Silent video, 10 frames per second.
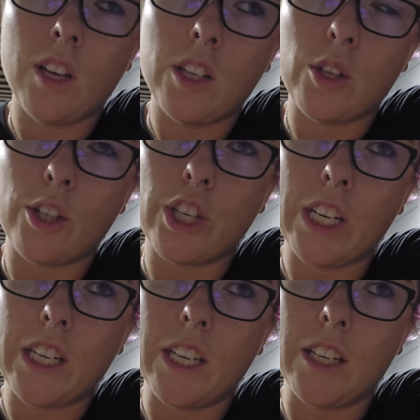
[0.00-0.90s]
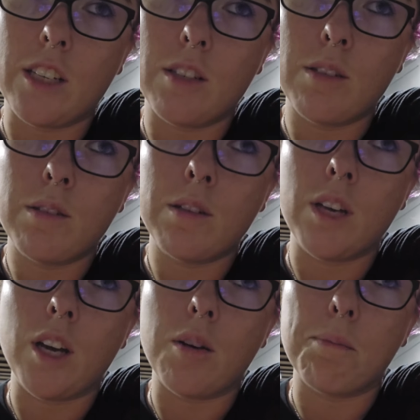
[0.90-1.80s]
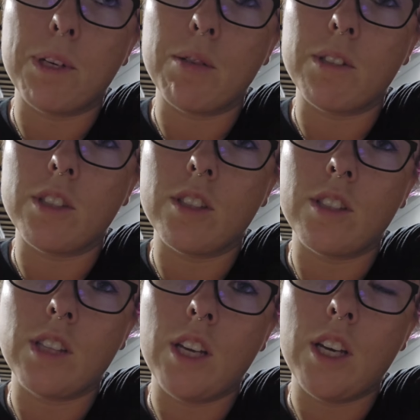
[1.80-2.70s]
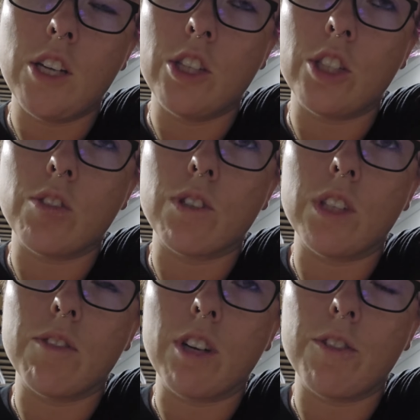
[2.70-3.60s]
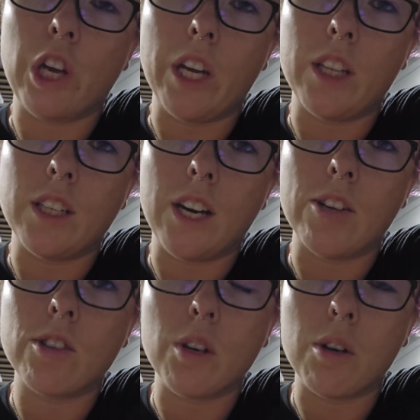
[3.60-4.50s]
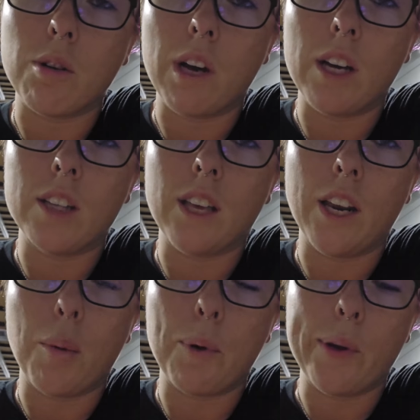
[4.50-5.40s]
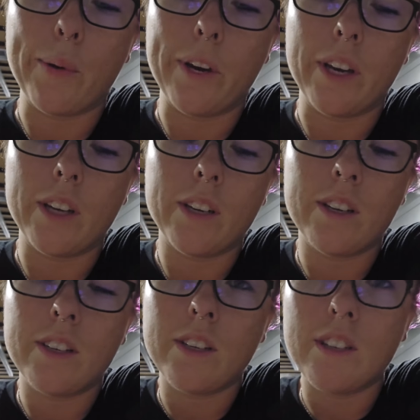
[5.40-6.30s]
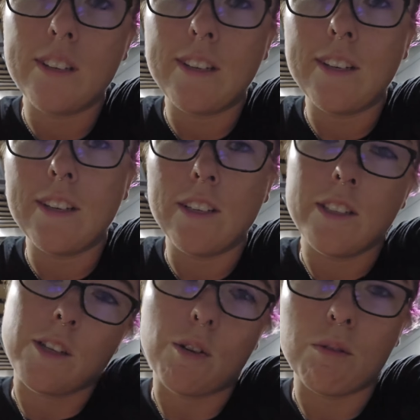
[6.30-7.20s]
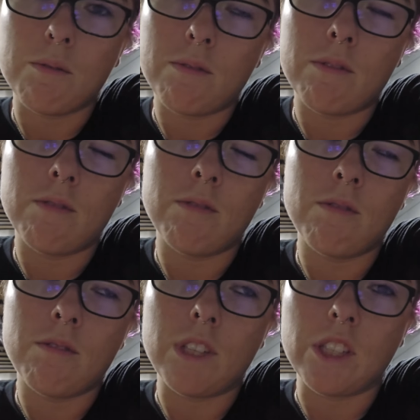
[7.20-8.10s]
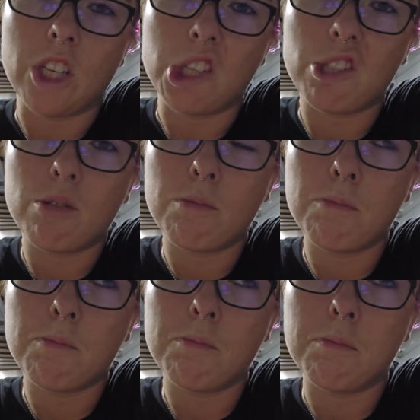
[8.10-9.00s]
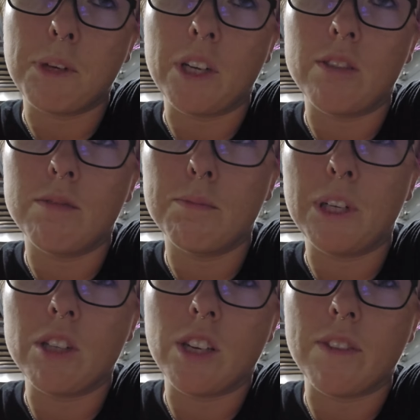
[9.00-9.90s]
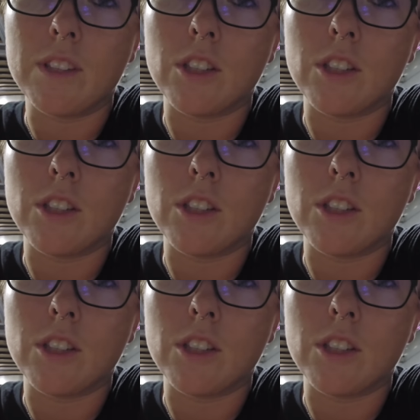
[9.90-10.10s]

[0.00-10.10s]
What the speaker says: So I tried again, but it was just really rough, shaking the tires, so I let out pretty quick. So that sucks, but better safe than